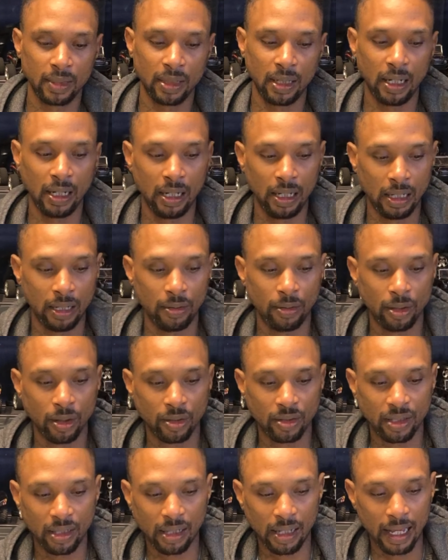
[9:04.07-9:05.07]
And you'll
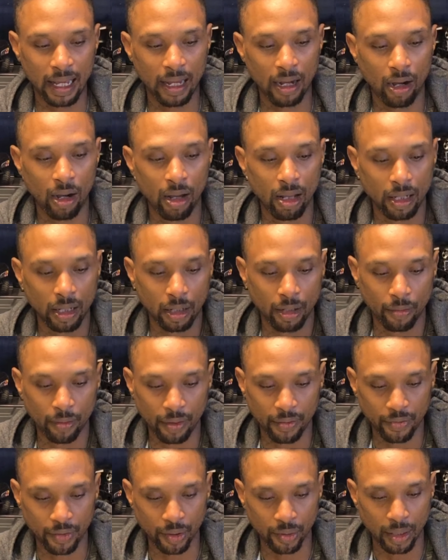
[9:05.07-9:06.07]
see that all in the
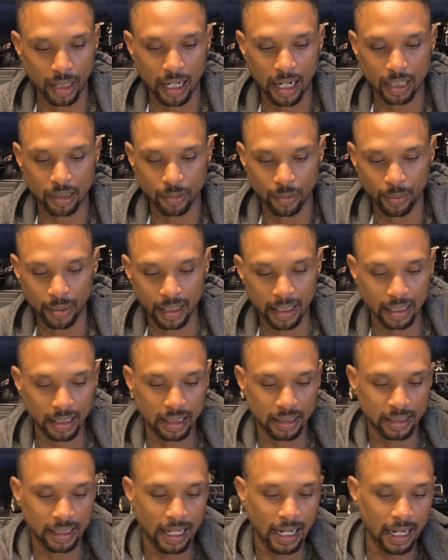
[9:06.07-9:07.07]
review, guys, when we get
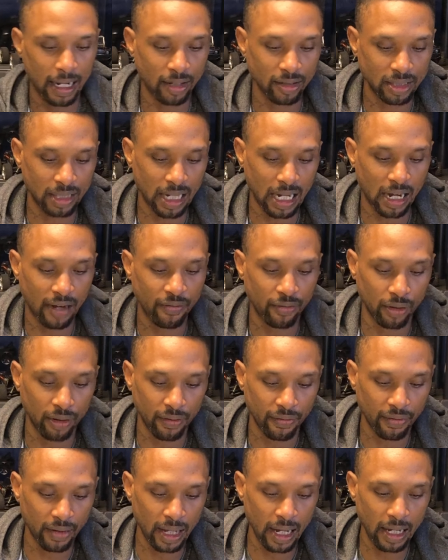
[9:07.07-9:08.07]
this guy outside for a
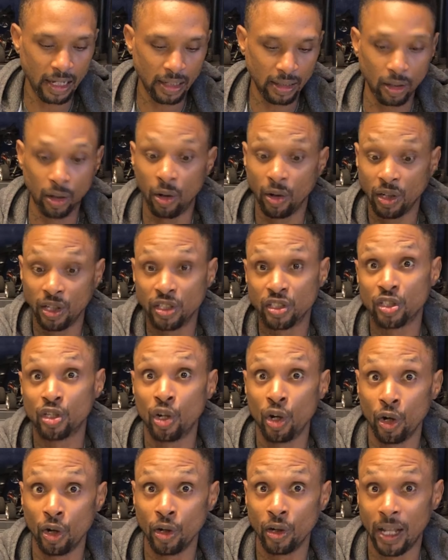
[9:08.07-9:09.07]
flight, or this
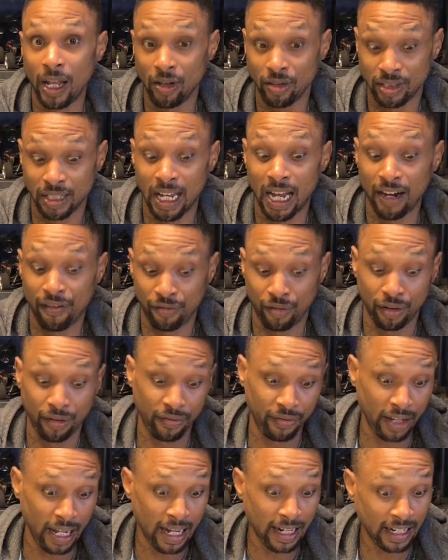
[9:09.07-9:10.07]
girl outside for a
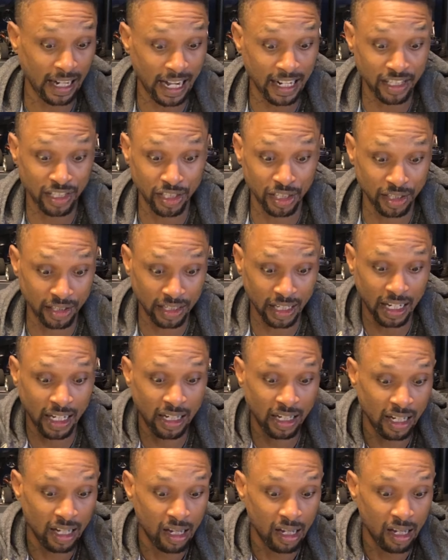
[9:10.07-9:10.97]
flight, I should say.